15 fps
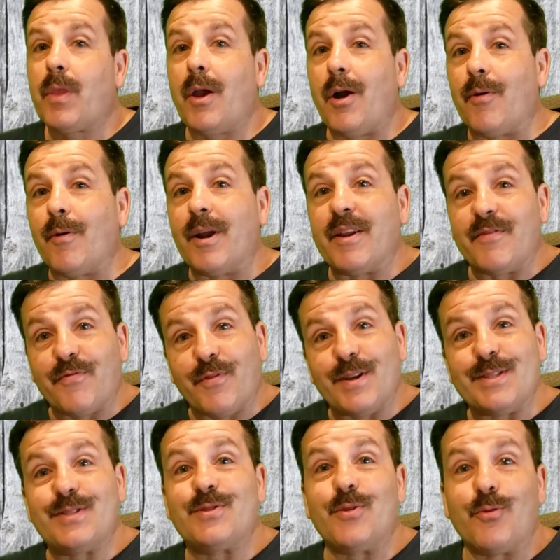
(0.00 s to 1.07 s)
Alrighty
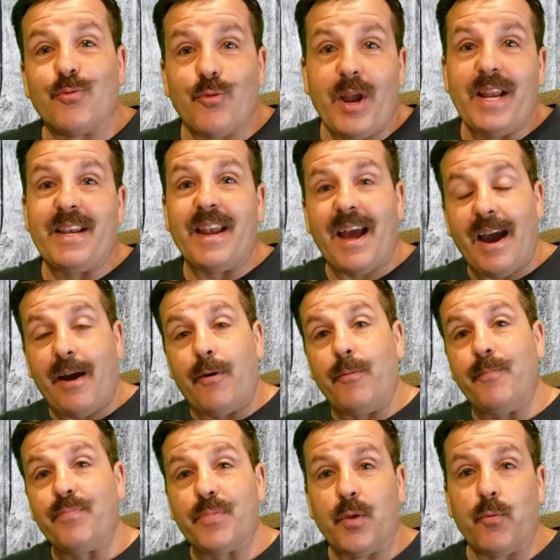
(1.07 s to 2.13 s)
friends, so right now
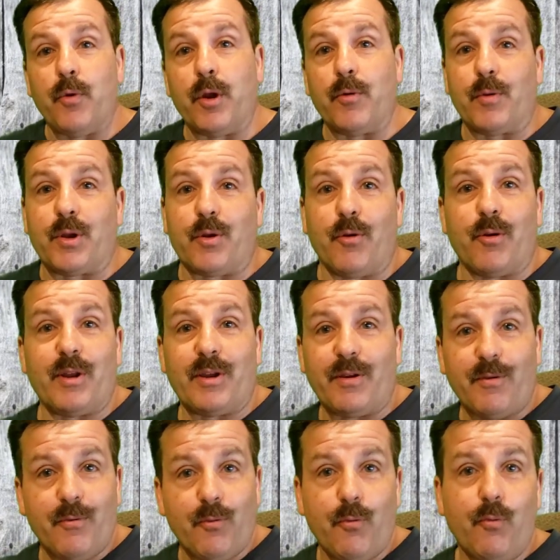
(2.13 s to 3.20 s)
we are recording
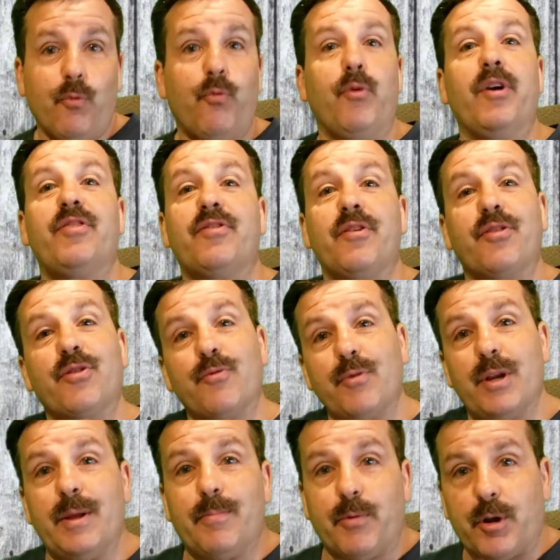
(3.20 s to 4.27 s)
with the 3D